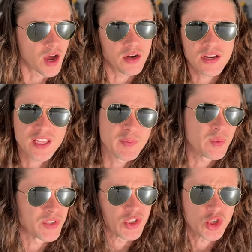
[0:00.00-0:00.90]
Underneath
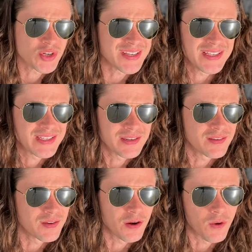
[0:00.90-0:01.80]
me was trees
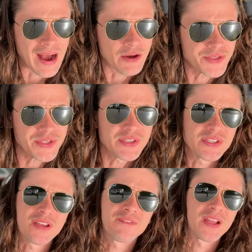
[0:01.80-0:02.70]
and, you know, houses
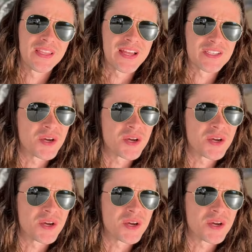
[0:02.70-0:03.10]
and stuff like that.